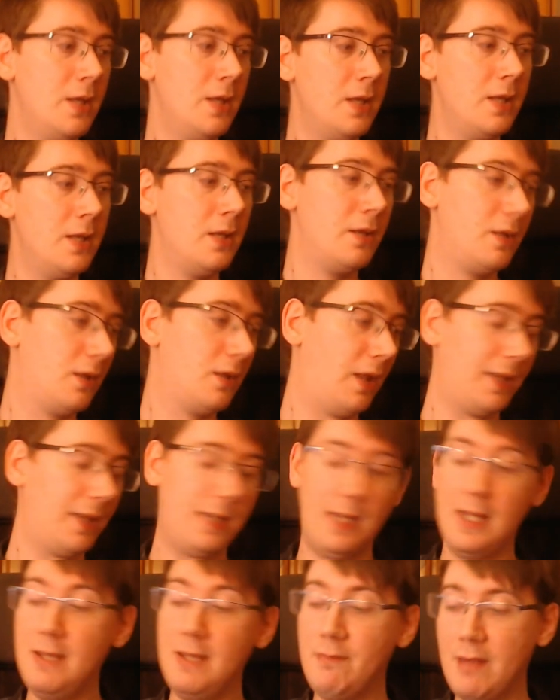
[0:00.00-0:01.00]
Like
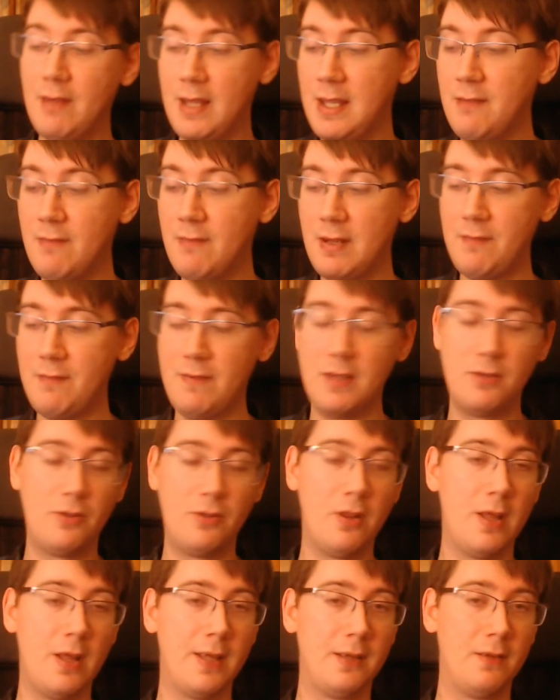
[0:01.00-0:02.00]
even if it's like
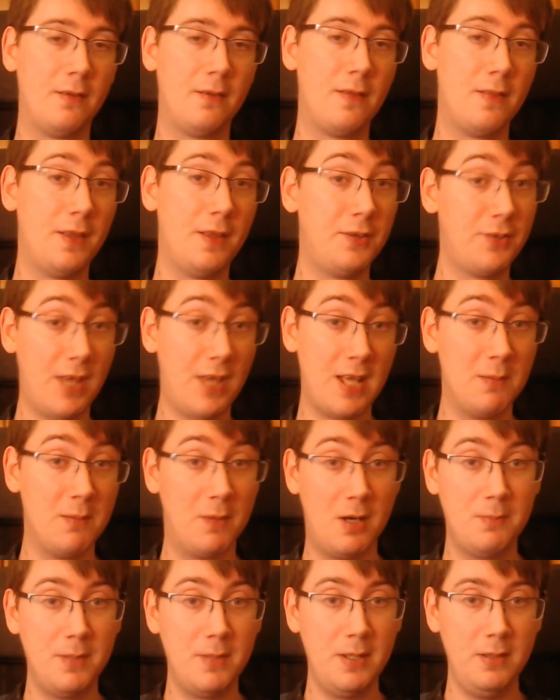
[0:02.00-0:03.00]
the same
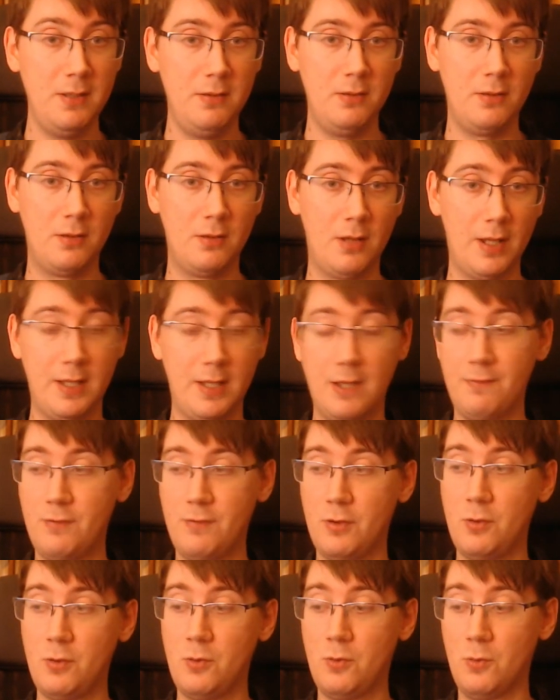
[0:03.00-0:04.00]
army, like if
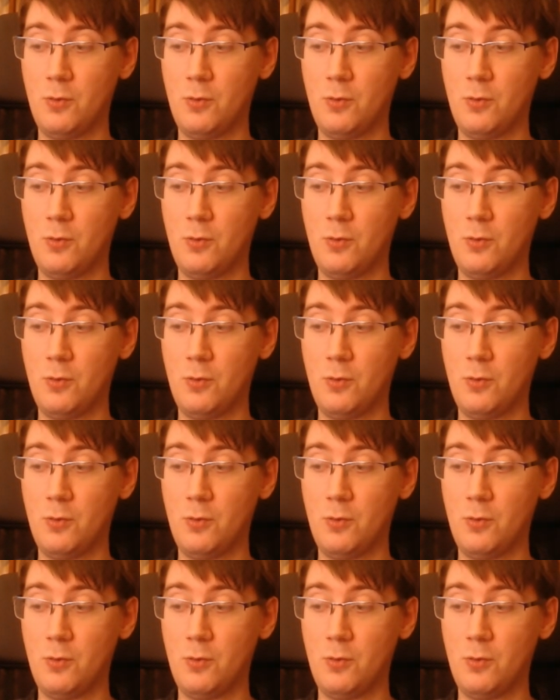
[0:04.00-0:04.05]
you